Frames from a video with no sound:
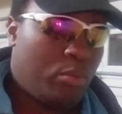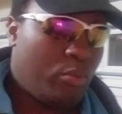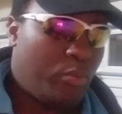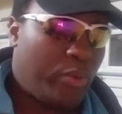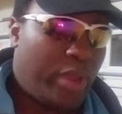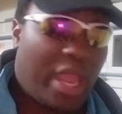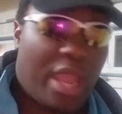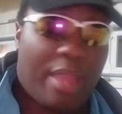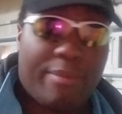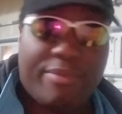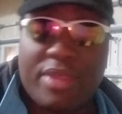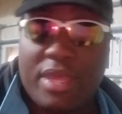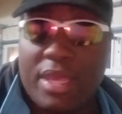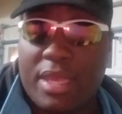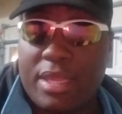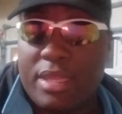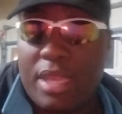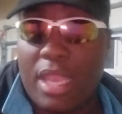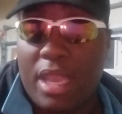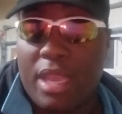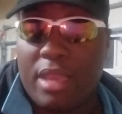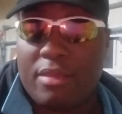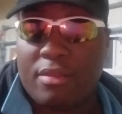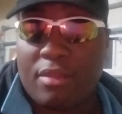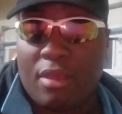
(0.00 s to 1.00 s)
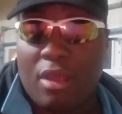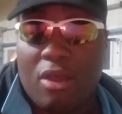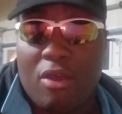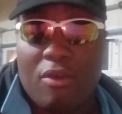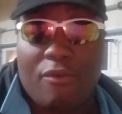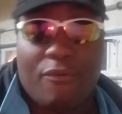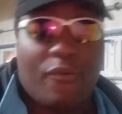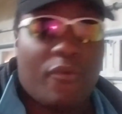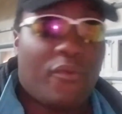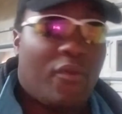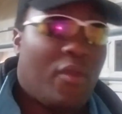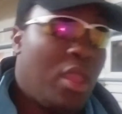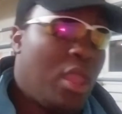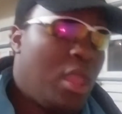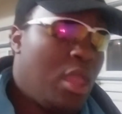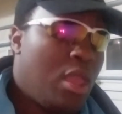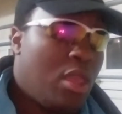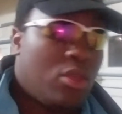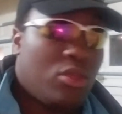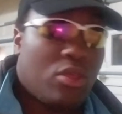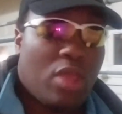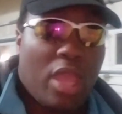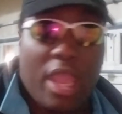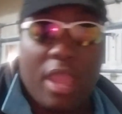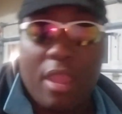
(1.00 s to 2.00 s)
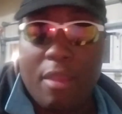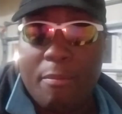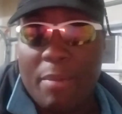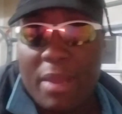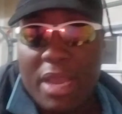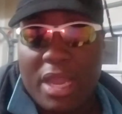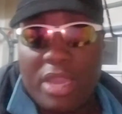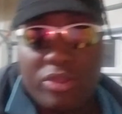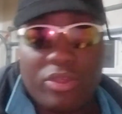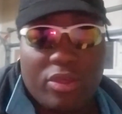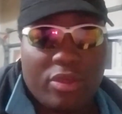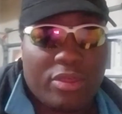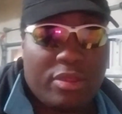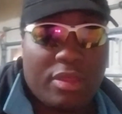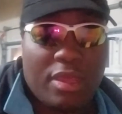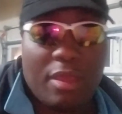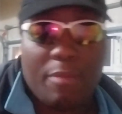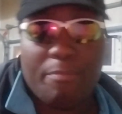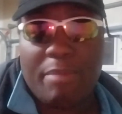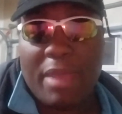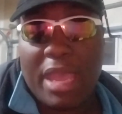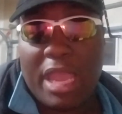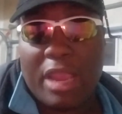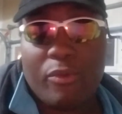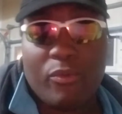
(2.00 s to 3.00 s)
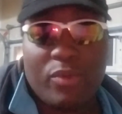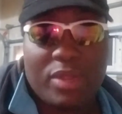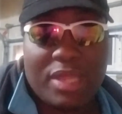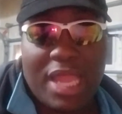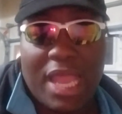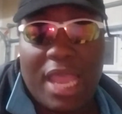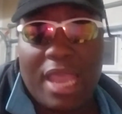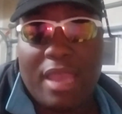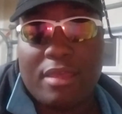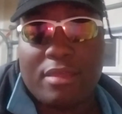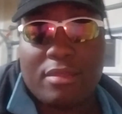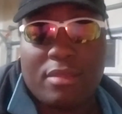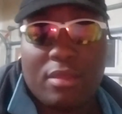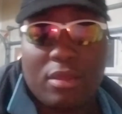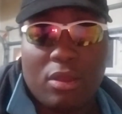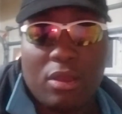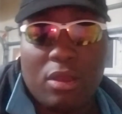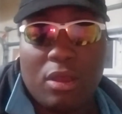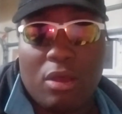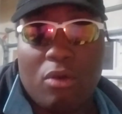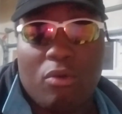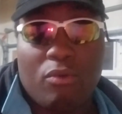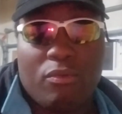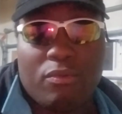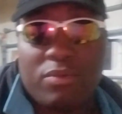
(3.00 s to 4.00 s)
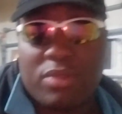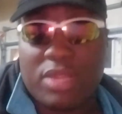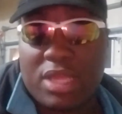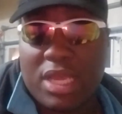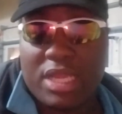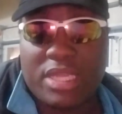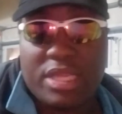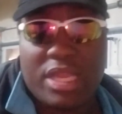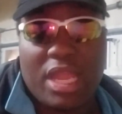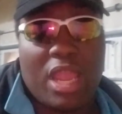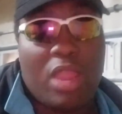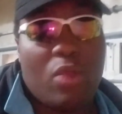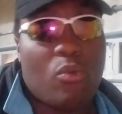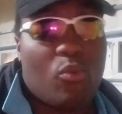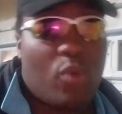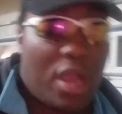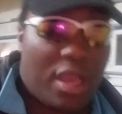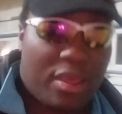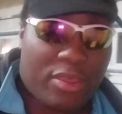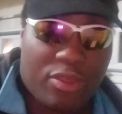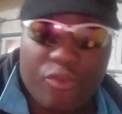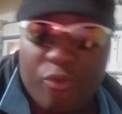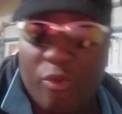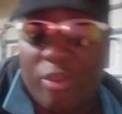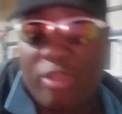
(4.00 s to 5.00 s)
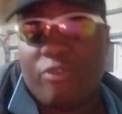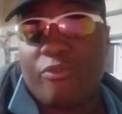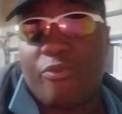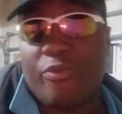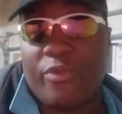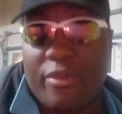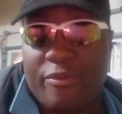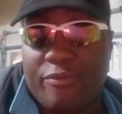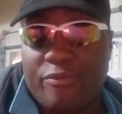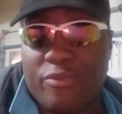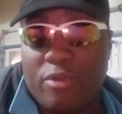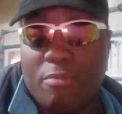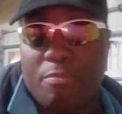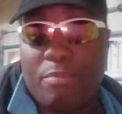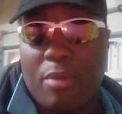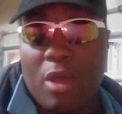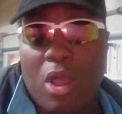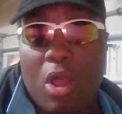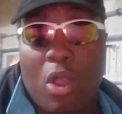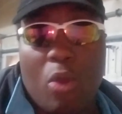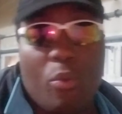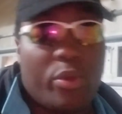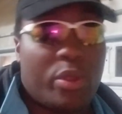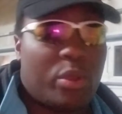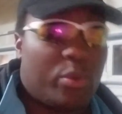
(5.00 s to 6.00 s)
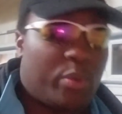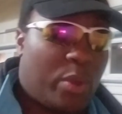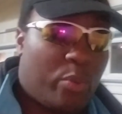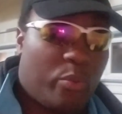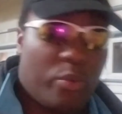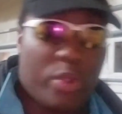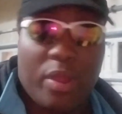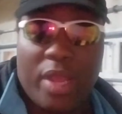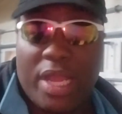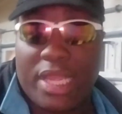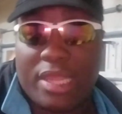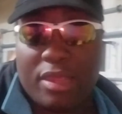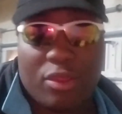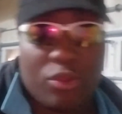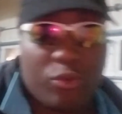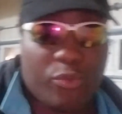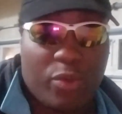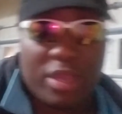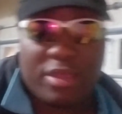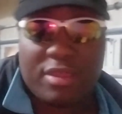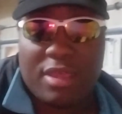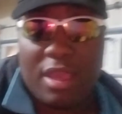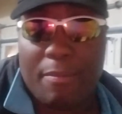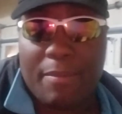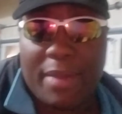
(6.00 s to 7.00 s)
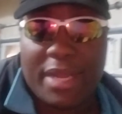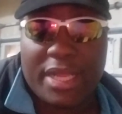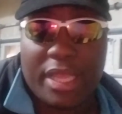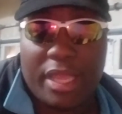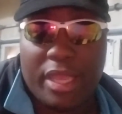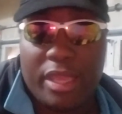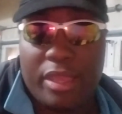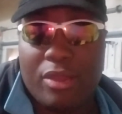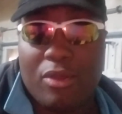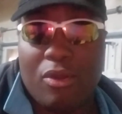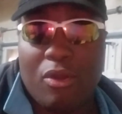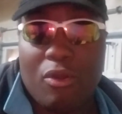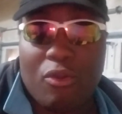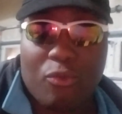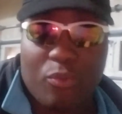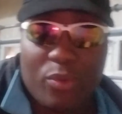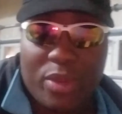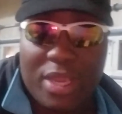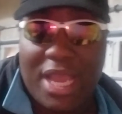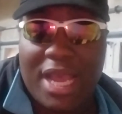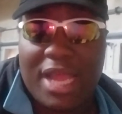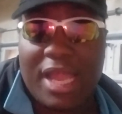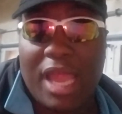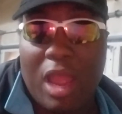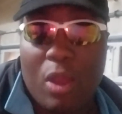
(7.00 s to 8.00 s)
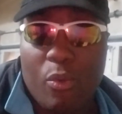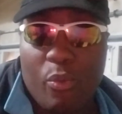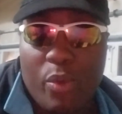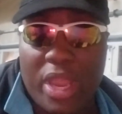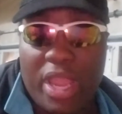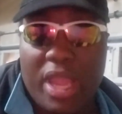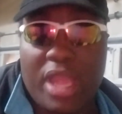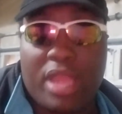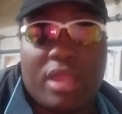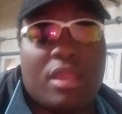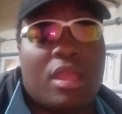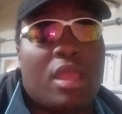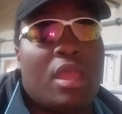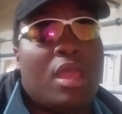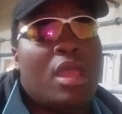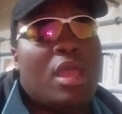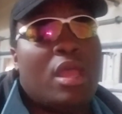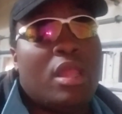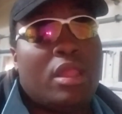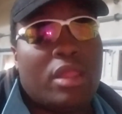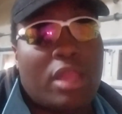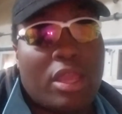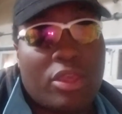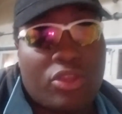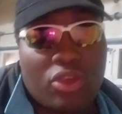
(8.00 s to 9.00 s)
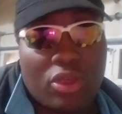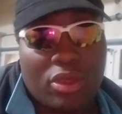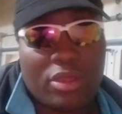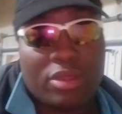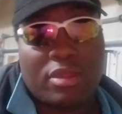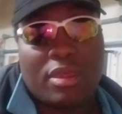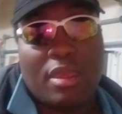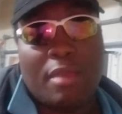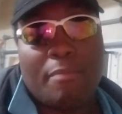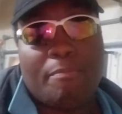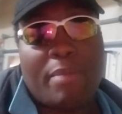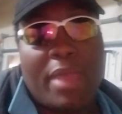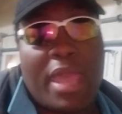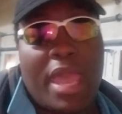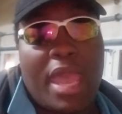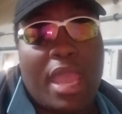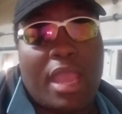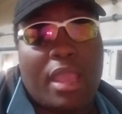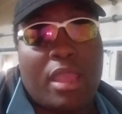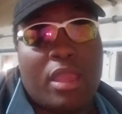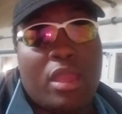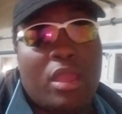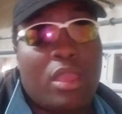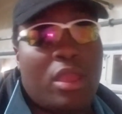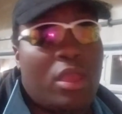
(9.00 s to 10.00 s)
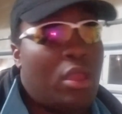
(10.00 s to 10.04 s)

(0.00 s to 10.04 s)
We have 10 days off. Everybody just sit back and relax on Sunday. Watch stress-free football. We'll have to stress out by the Eagles. We got our win. Let's just sit back.